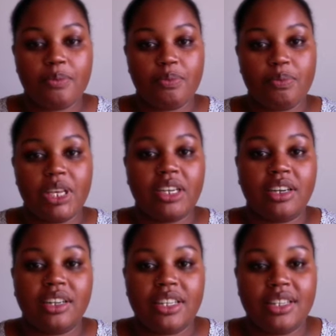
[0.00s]

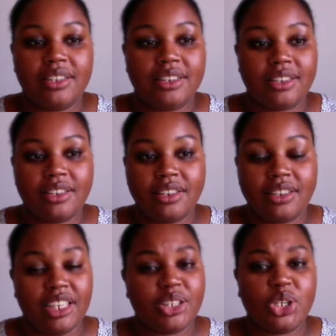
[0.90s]
because
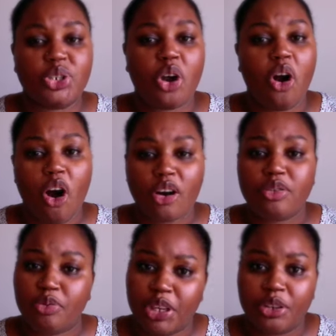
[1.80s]
this is a hard
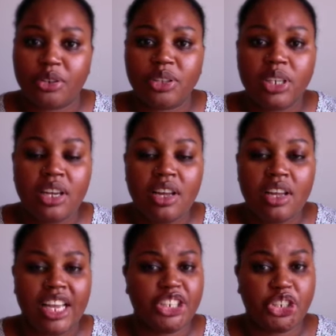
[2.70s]
field.
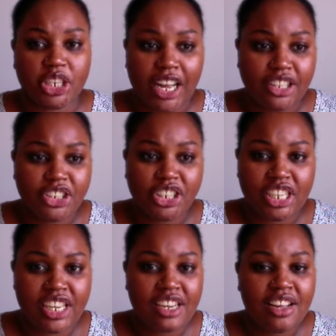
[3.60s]
It's
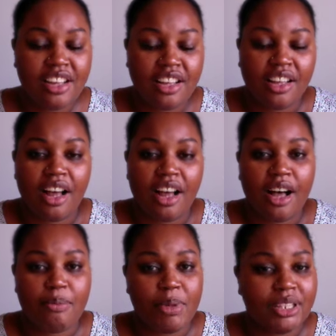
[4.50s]
challenging
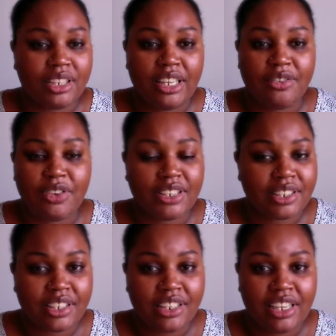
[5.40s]
mentally,
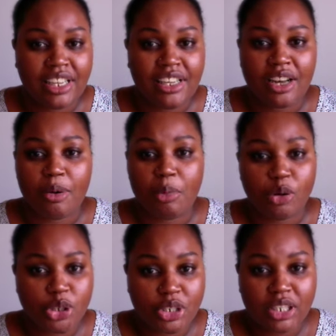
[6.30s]
physically,
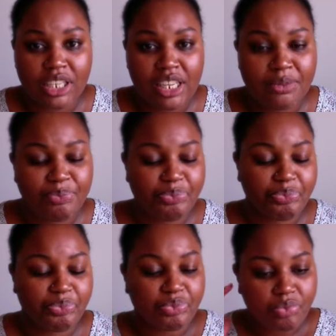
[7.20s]
emotionally.
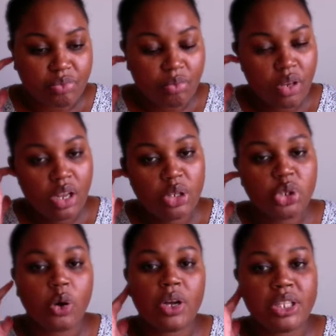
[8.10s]

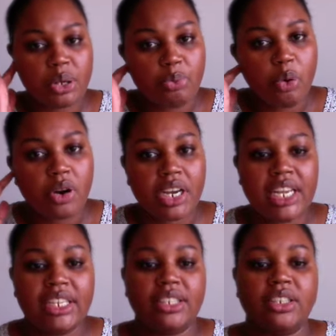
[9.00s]
So it's
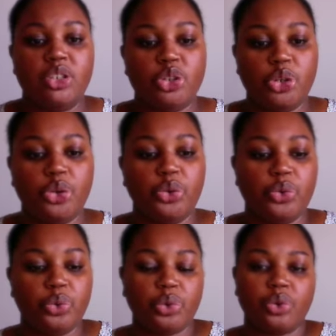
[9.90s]
important to